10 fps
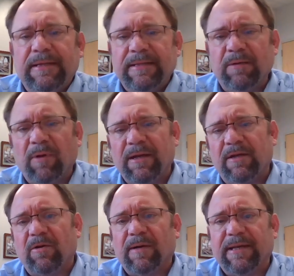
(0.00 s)
They want to
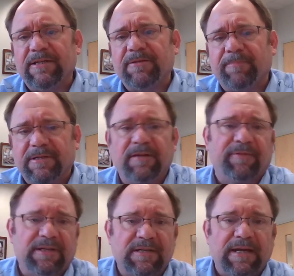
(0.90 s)
know any
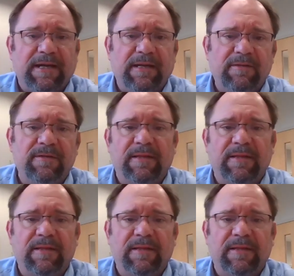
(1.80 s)
specific signs